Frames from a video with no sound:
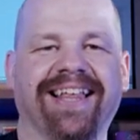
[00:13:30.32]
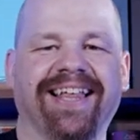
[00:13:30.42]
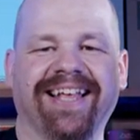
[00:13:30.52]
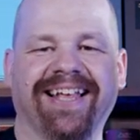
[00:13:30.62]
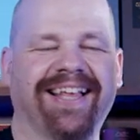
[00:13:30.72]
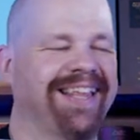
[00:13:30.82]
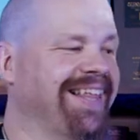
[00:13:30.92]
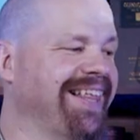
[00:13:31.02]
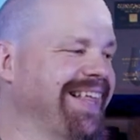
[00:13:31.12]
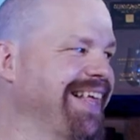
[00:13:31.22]

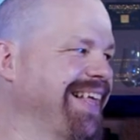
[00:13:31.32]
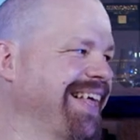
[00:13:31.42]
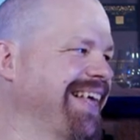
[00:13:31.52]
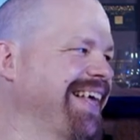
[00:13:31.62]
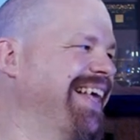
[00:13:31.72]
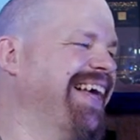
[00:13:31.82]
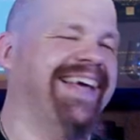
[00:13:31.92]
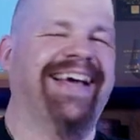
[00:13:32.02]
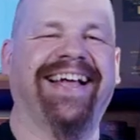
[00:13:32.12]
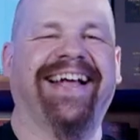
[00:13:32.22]

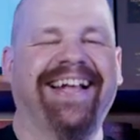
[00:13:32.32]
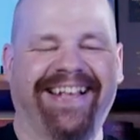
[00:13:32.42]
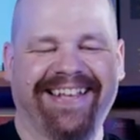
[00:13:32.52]
The person shown says nothing.